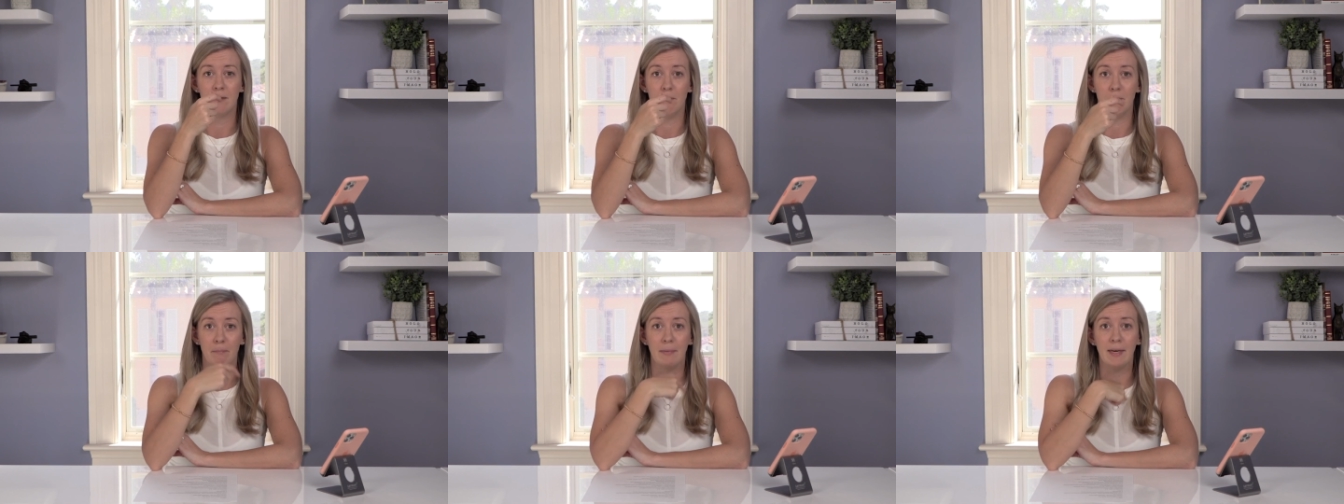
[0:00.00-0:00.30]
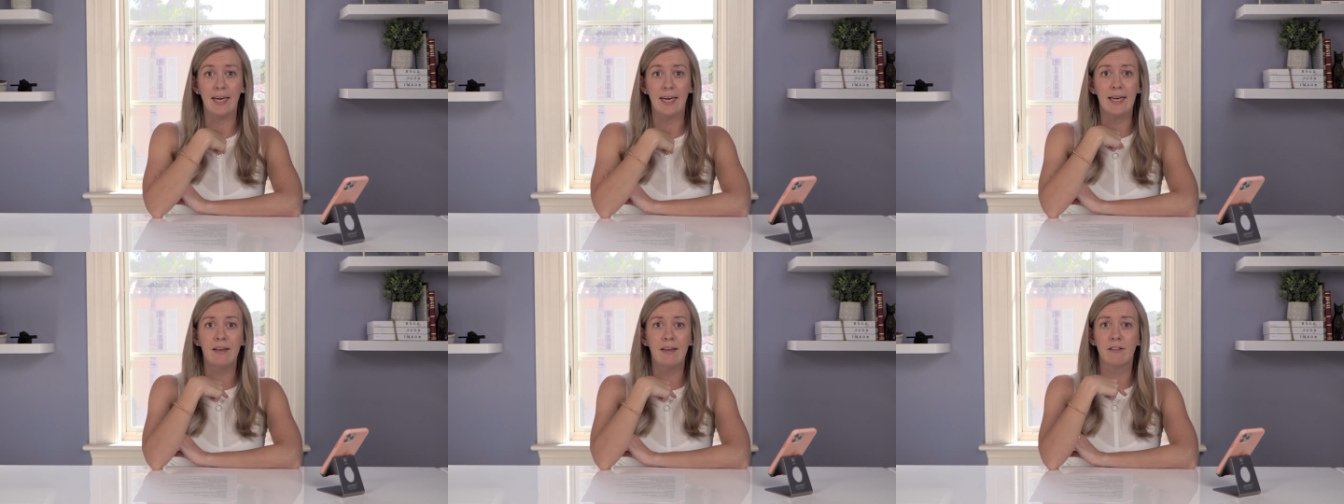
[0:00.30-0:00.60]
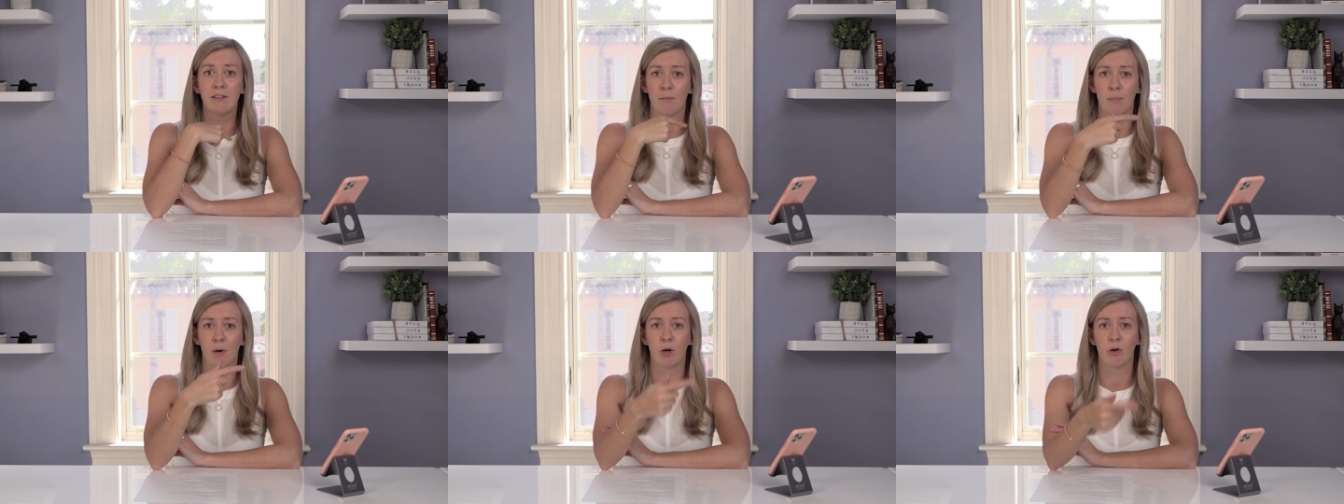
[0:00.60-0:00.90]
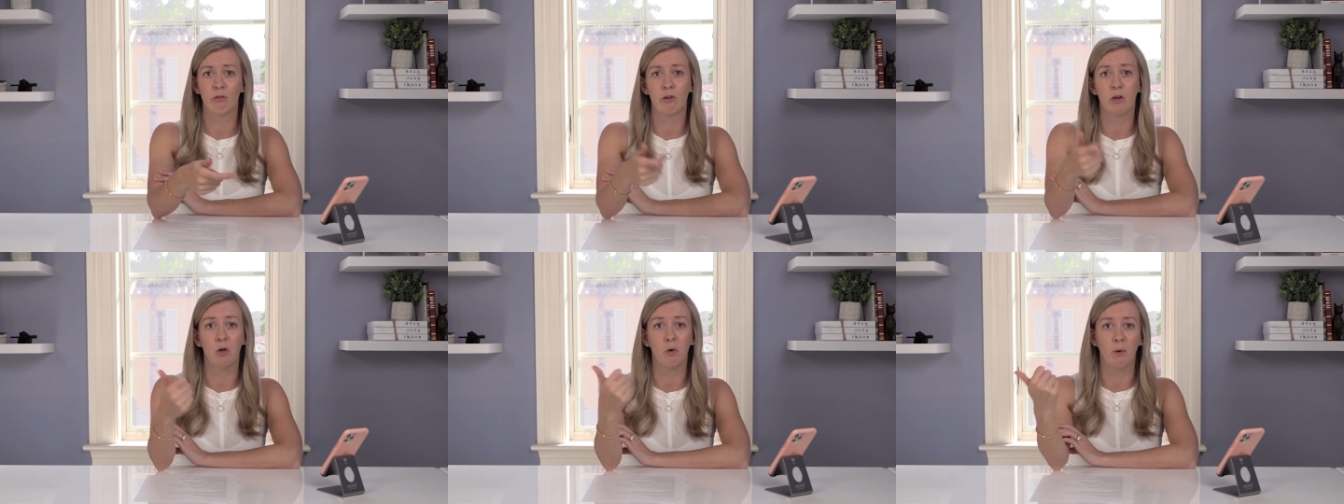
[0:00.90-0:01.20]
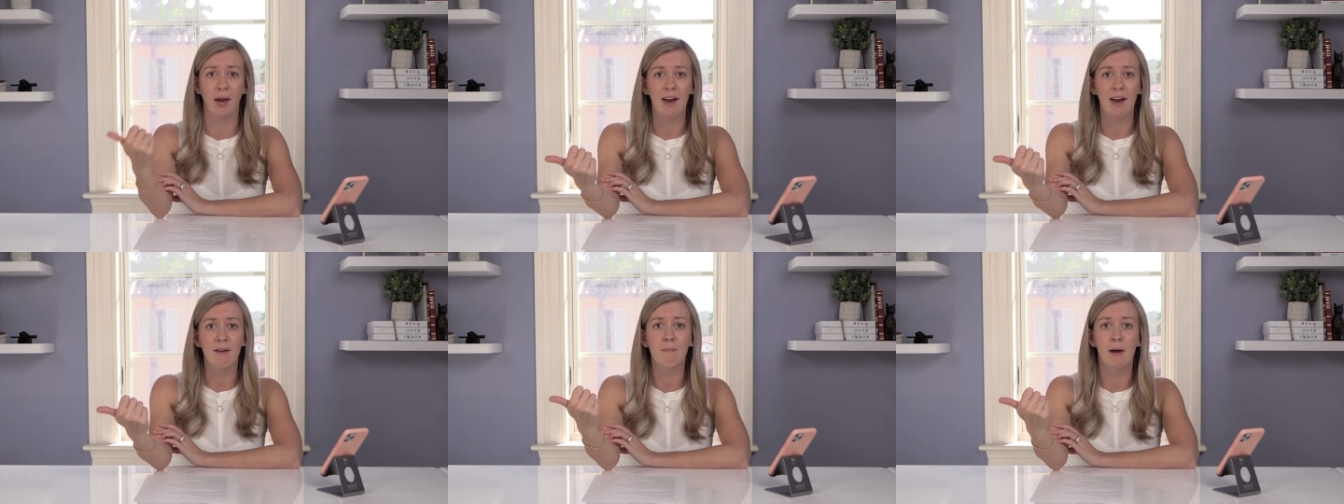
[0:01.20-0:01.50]
me, the person who
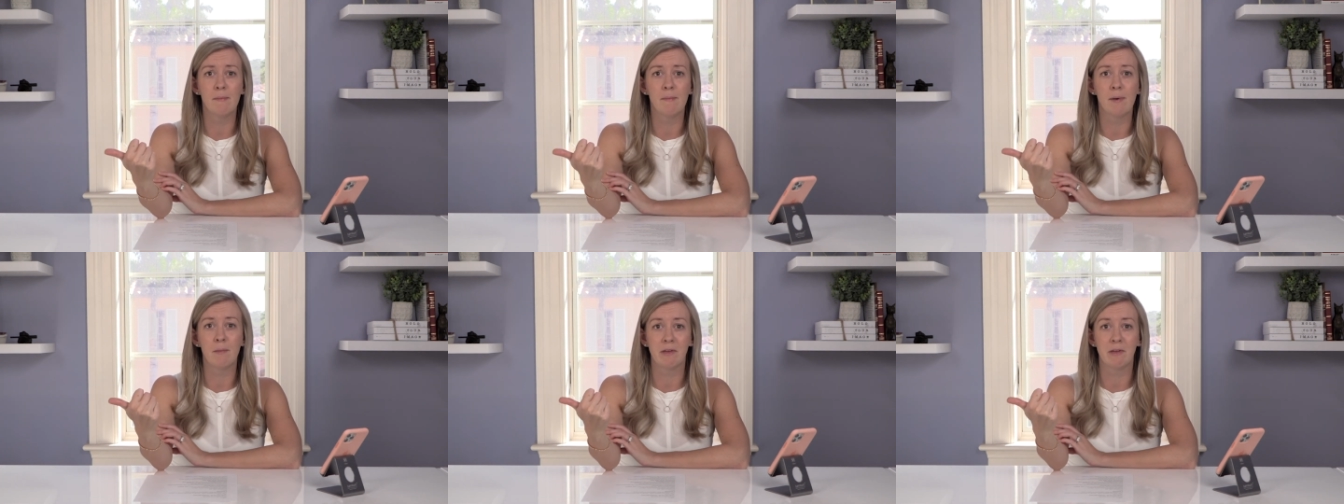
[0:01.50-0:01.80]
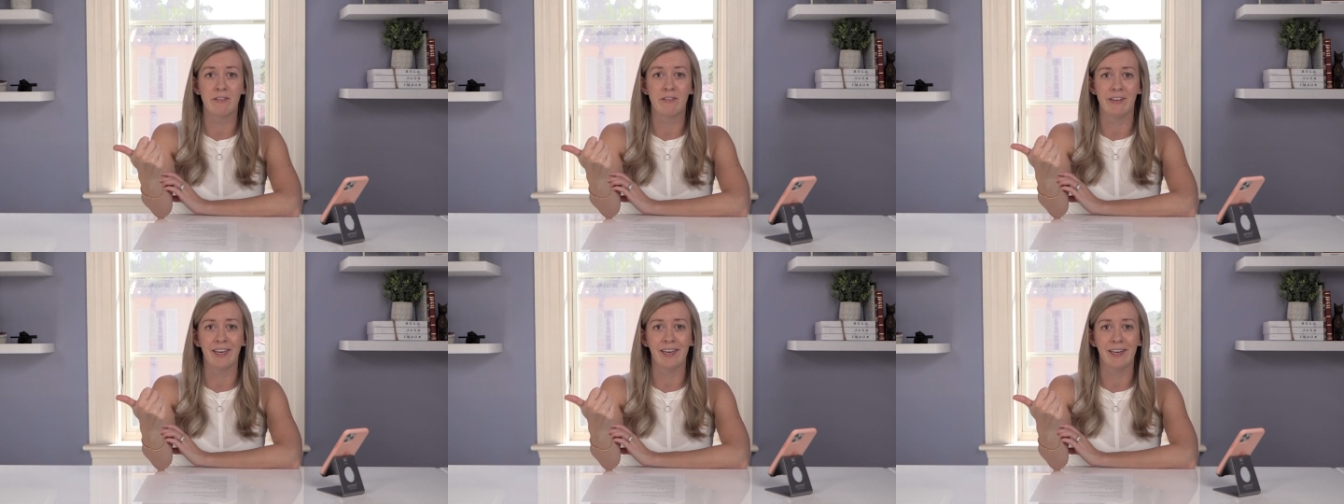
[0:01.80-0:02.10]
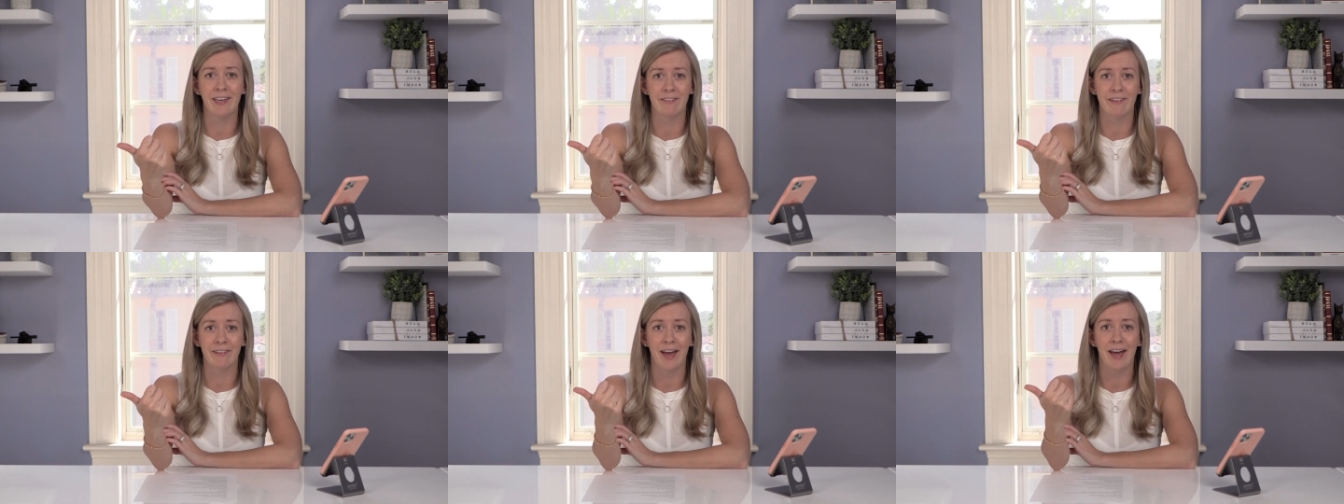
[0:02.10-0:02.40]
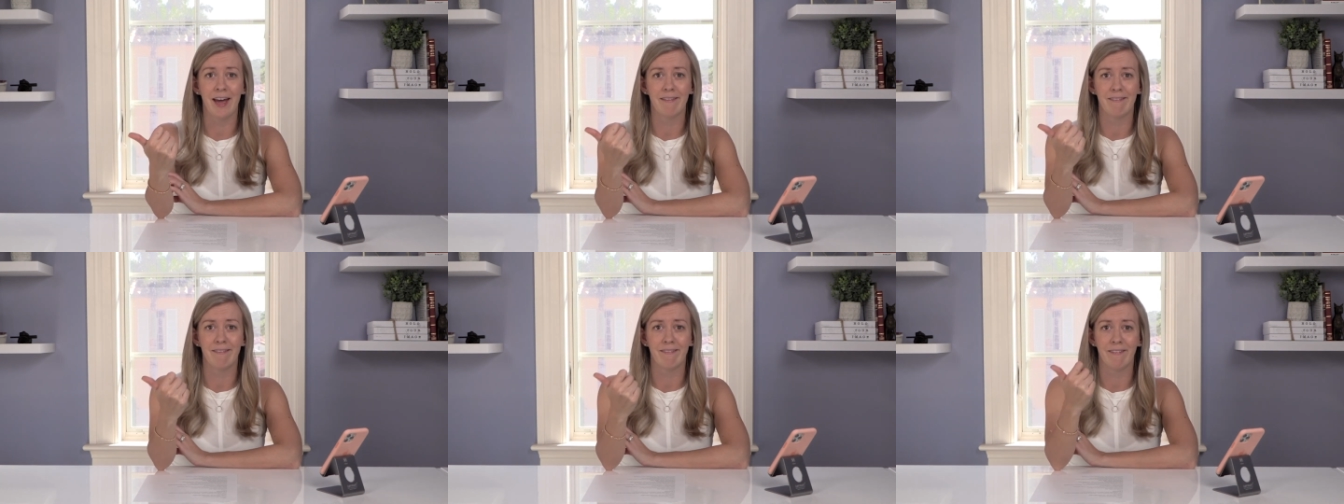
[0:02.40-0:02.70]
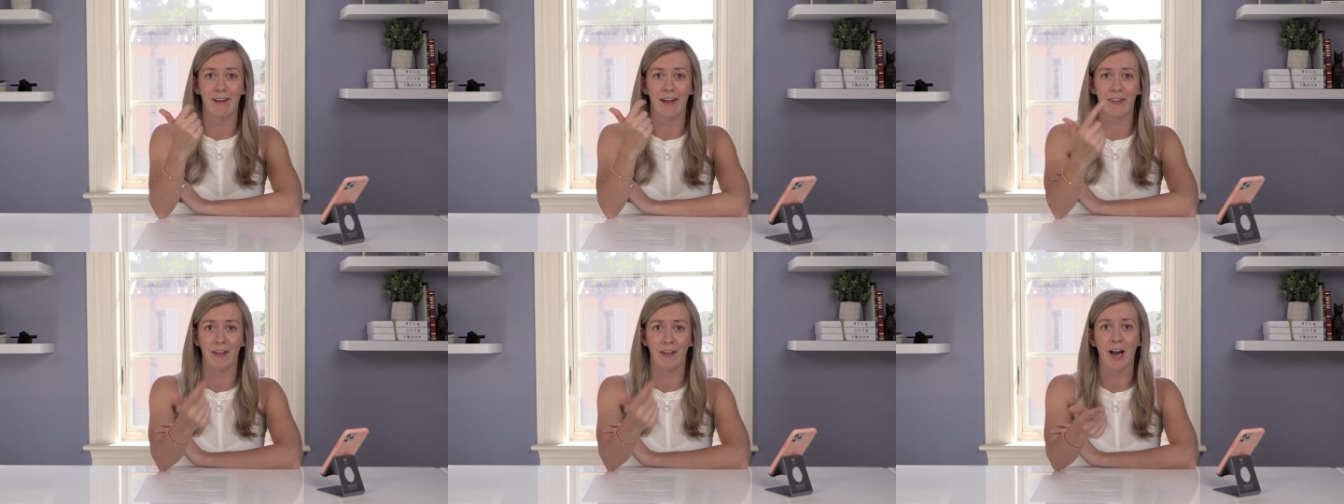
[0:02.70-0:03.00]
gave my mom the CD set,
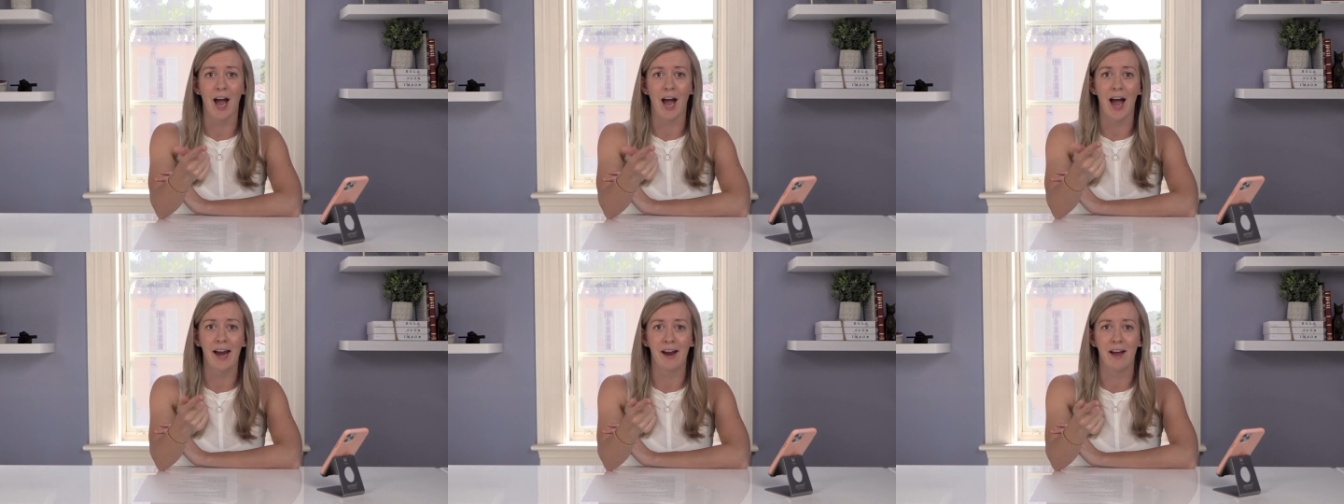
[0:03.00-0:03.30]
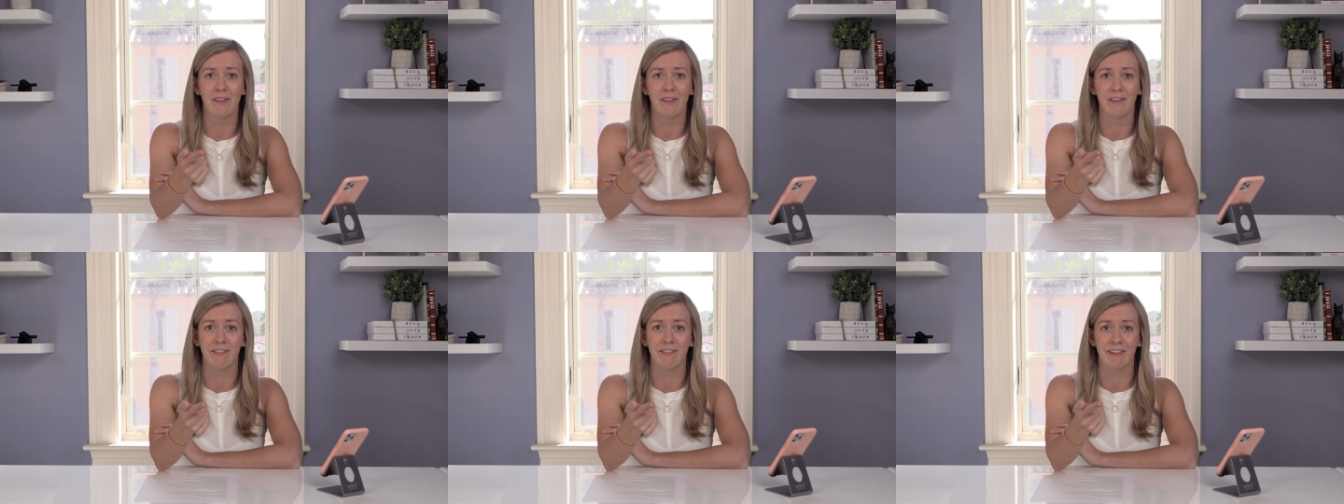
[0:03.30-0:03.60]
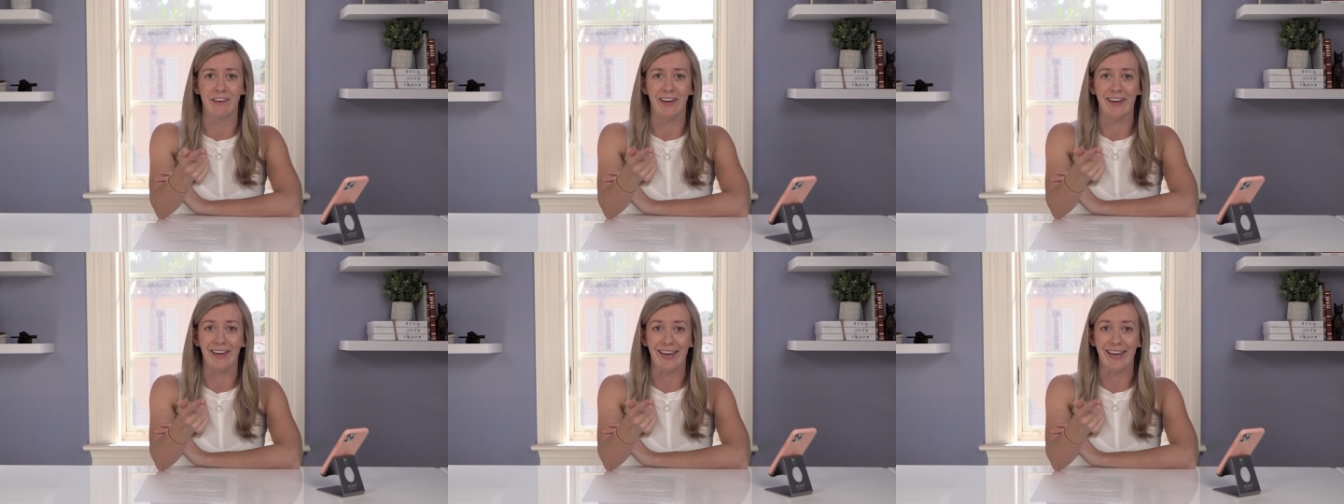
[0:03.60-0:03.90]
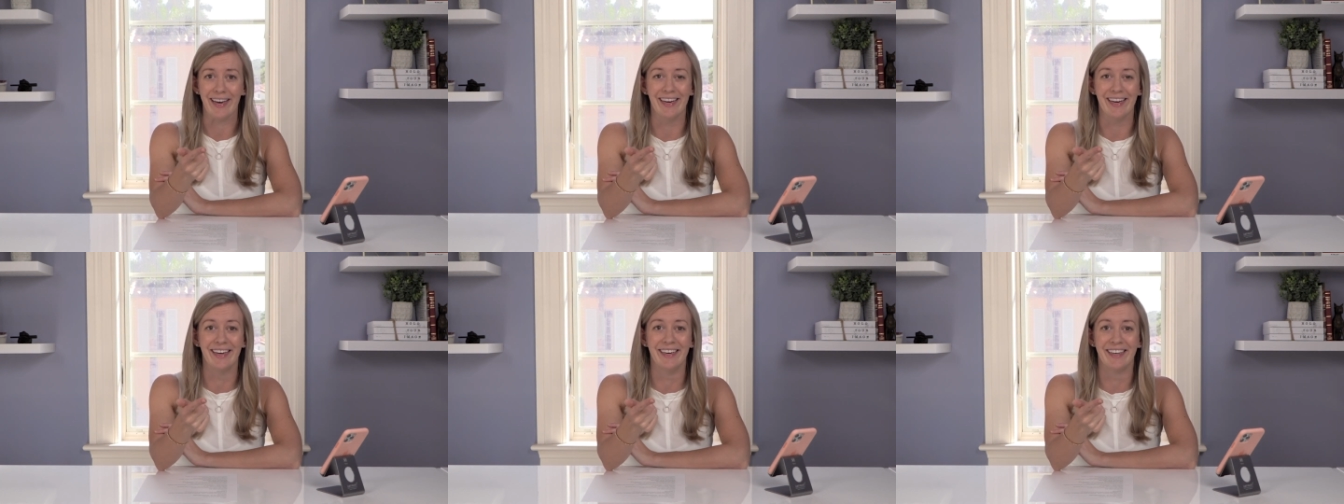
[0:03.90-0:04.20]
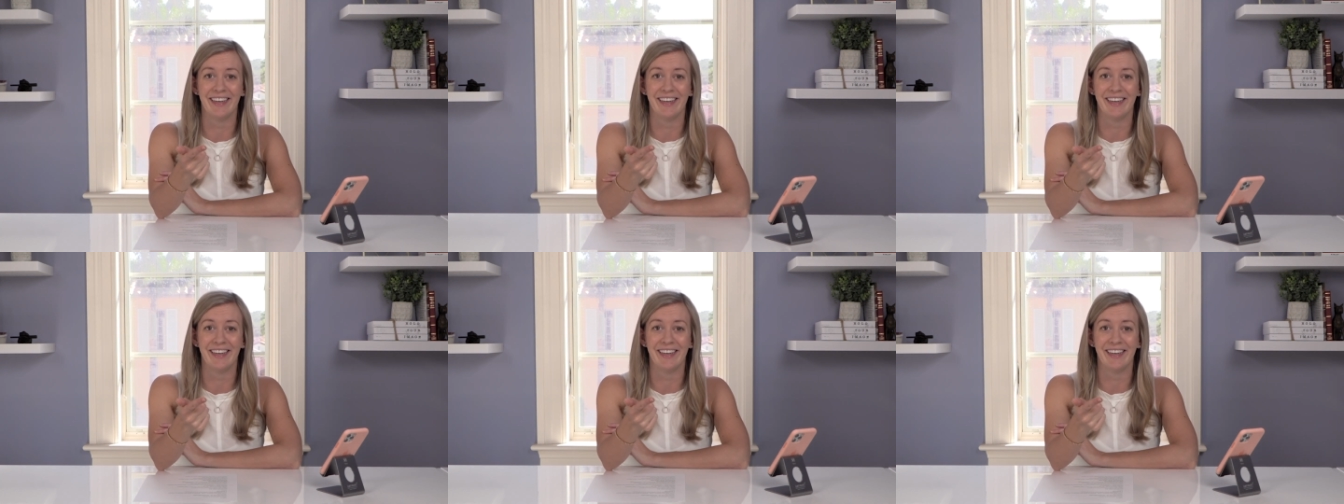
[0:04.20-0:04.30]
and the guy on the CD.